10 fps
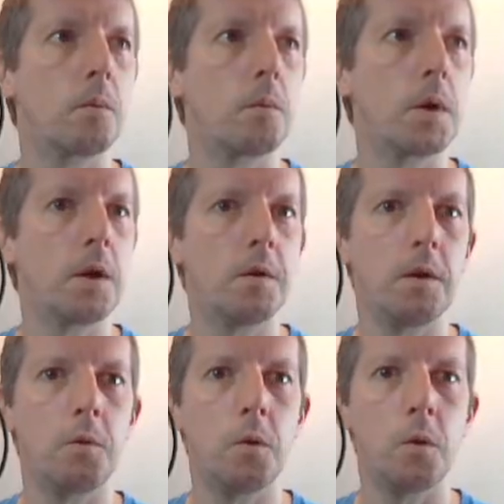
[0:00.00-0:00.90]
One
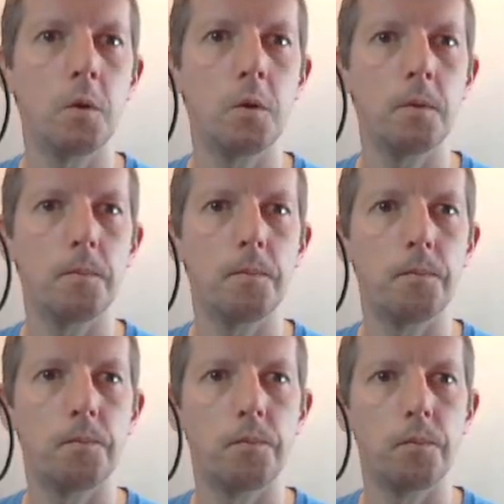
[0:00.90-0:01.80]
Nintendo logo.
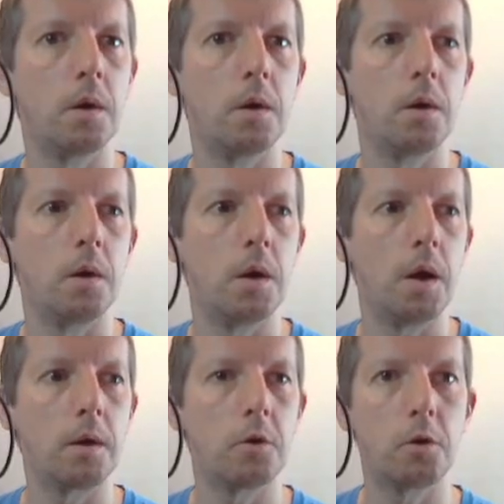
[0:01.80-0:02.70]

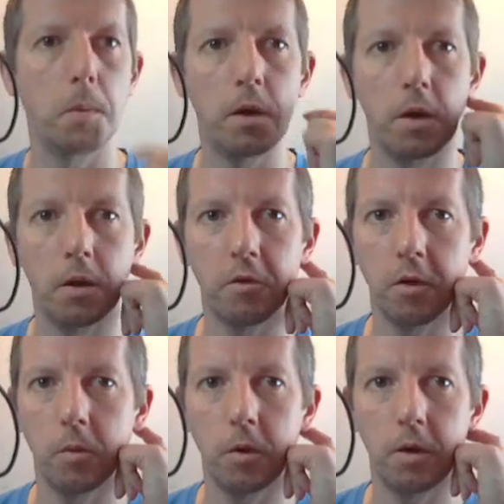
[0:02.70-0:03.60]
And you should be able to hear the
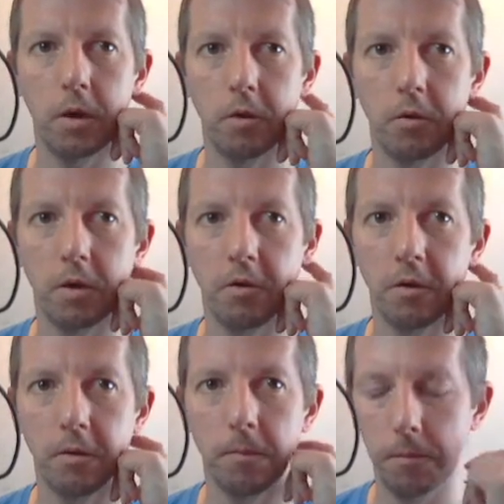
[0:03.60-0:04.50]
sound on there, so that's
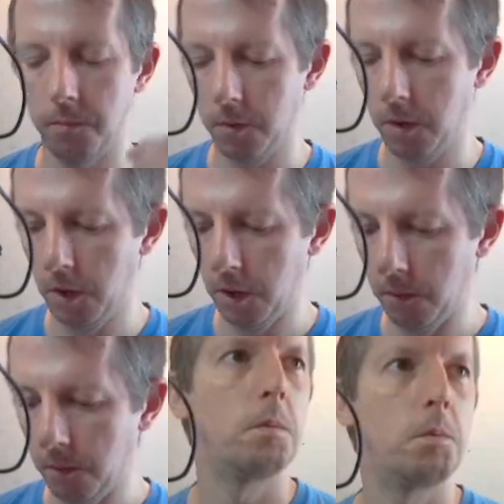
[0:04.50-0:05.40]
it.
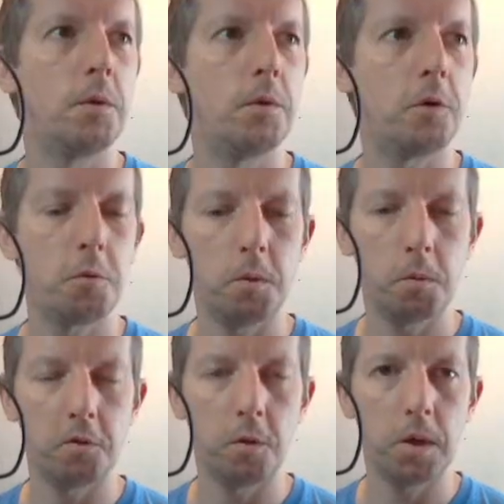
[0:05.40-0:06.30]
My first one
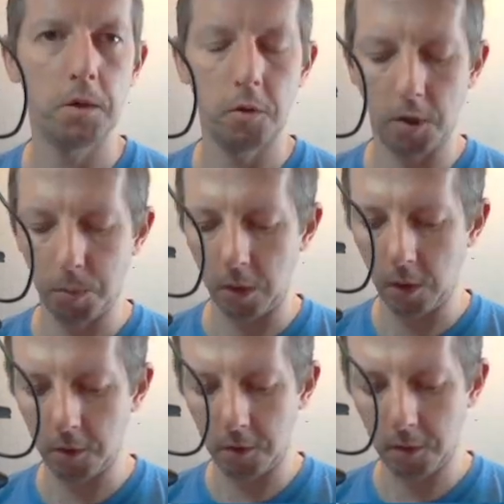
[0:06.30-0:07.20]
was the one I took
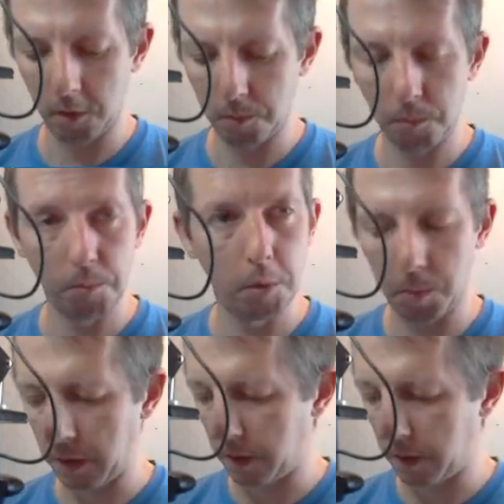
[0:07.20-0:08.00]
apart and put back